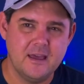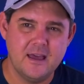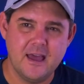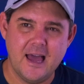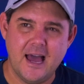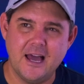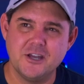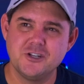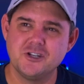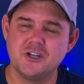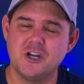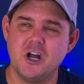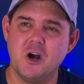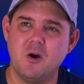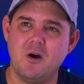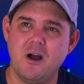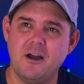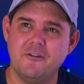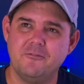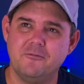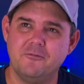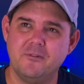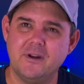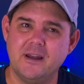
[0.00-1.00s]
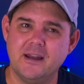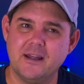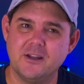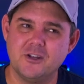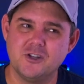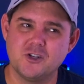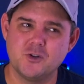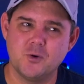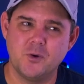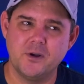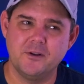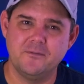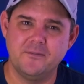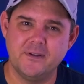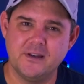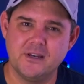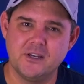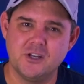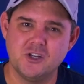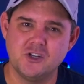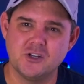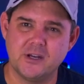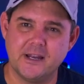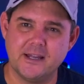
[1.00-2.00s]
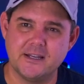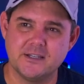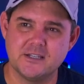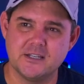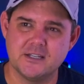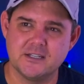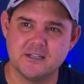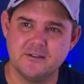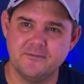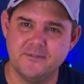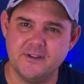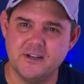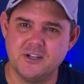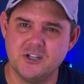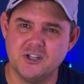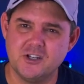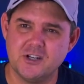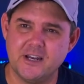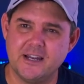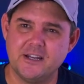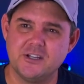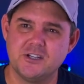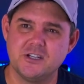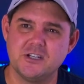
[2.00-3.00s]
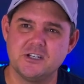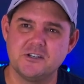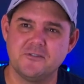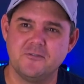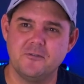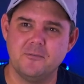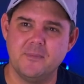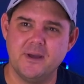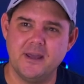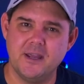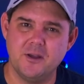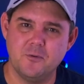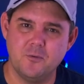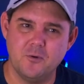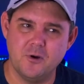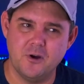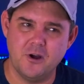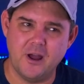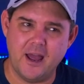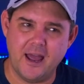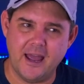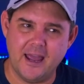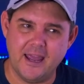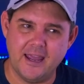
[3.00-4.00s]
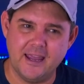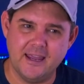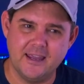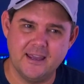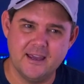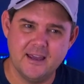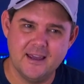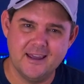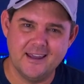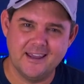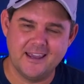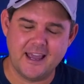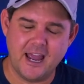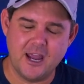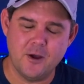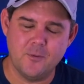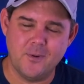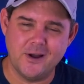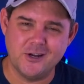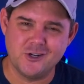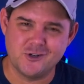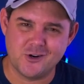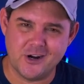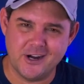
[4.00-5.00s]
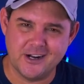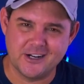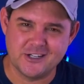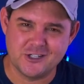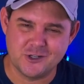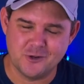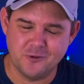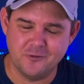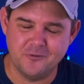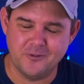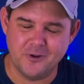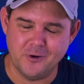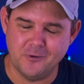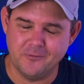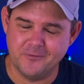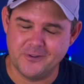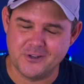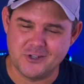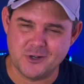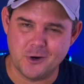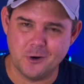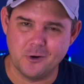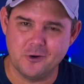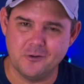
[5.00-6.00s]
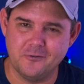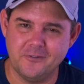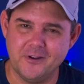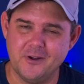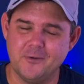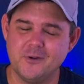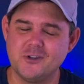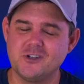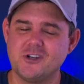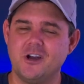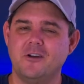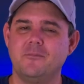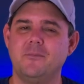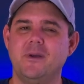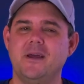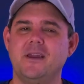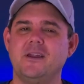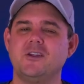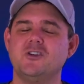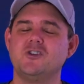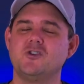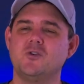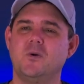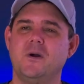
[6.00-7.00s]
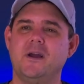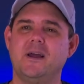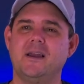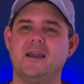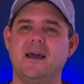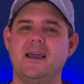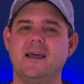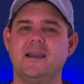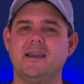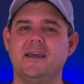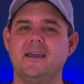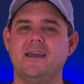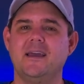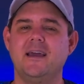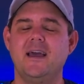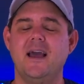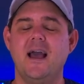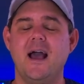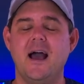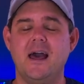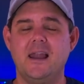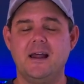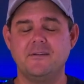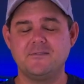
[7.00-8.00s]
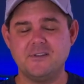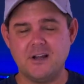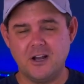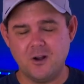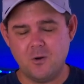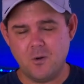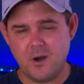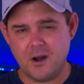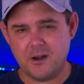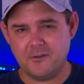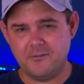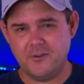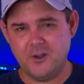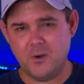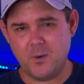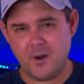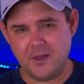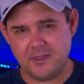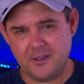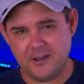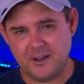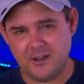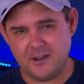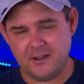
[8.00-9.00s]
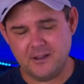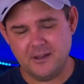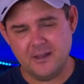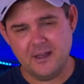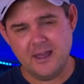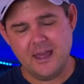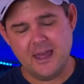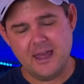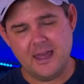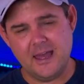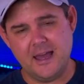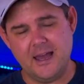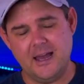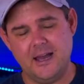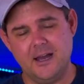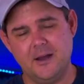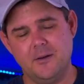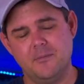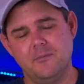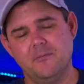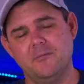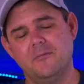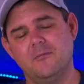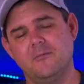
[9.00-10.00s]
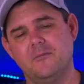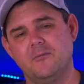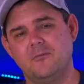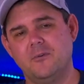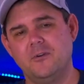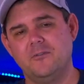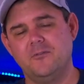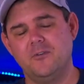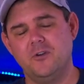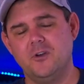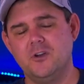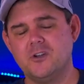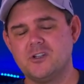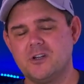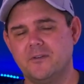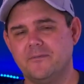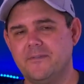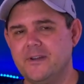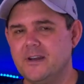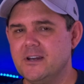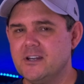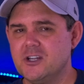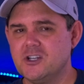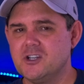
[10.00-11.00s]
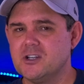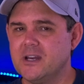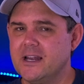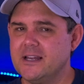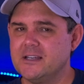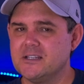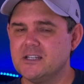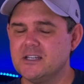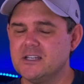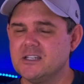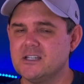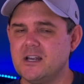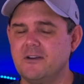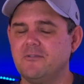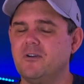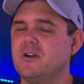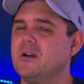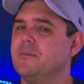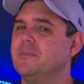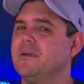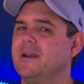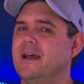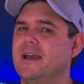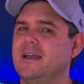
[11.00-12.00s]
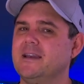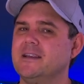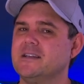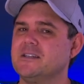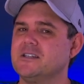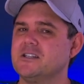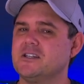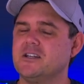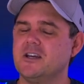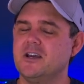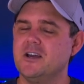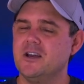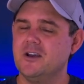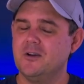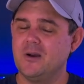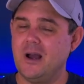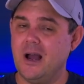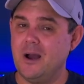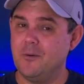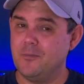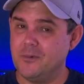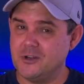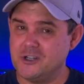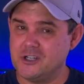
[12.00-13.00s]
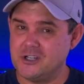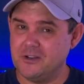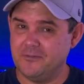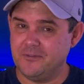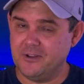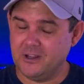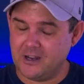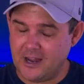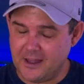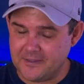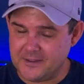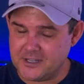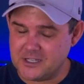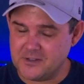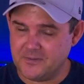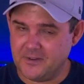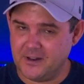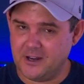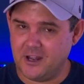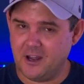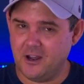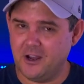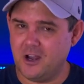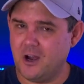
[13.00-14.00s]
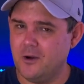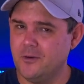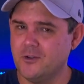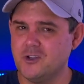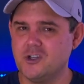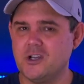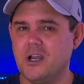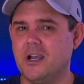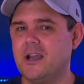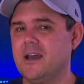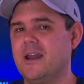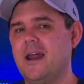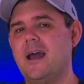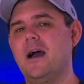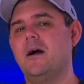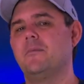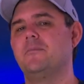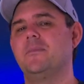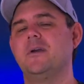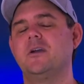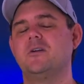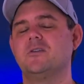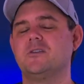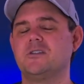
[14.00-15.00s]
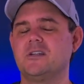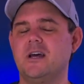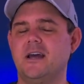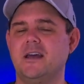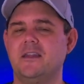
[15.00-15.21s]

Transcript: As you know, I've really enjoyed vintage lenses. Vintage lenses for me were a gateway drug to film photography, which I've been enjoying lately. And I've done quite a few other reviews on vintage lenses. I've got a playlist, which if you like this video, go and check it out because I